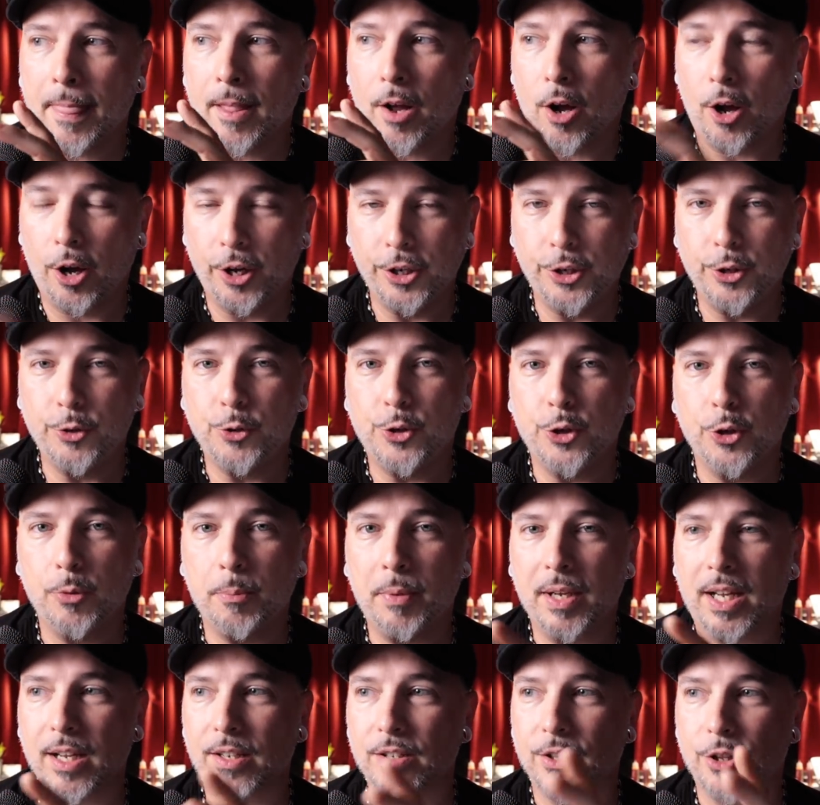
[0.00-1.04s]
on YouTube
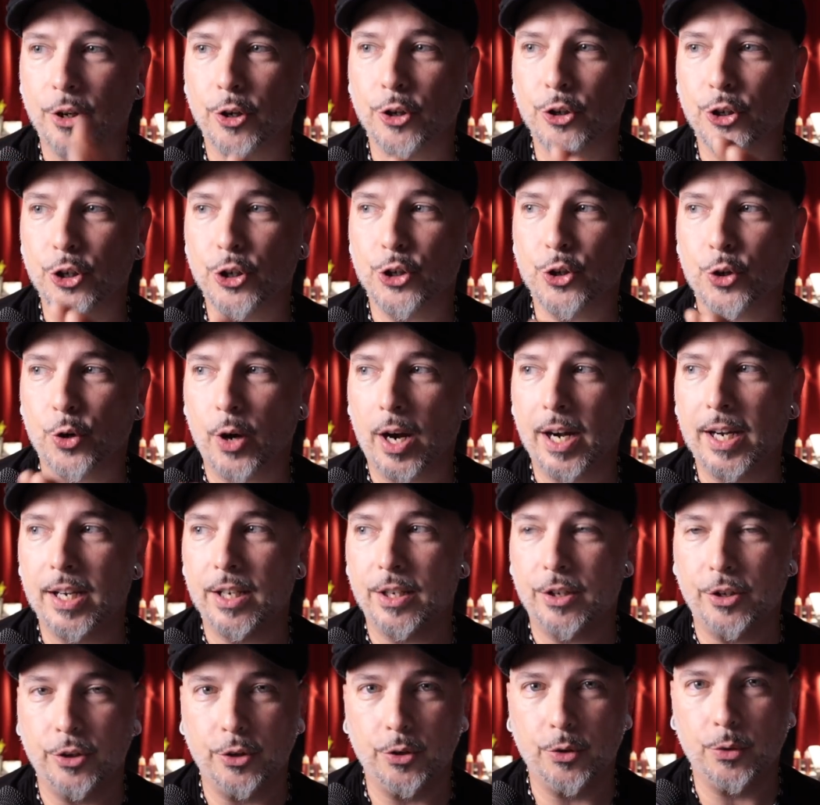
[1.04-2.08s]
because they're just trying to
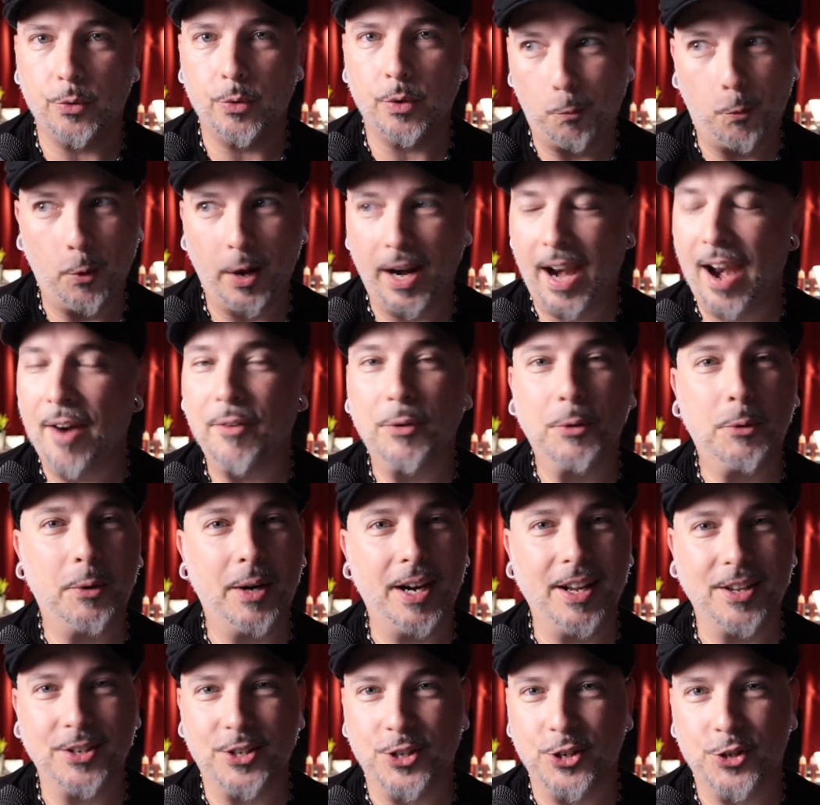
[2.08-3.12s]
do what
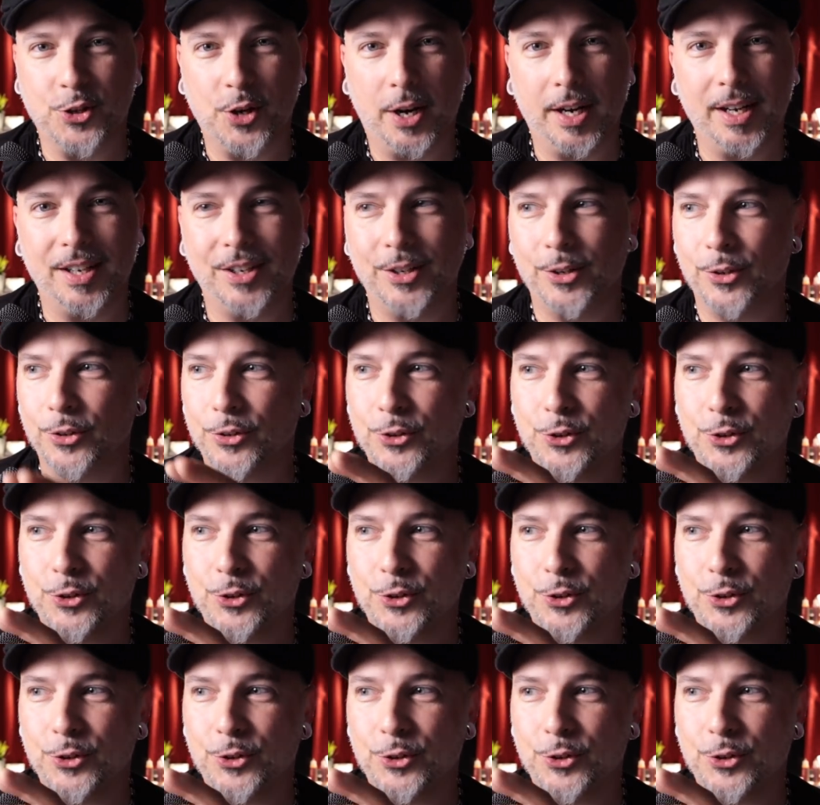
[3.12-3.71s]
everyone else is trying to do.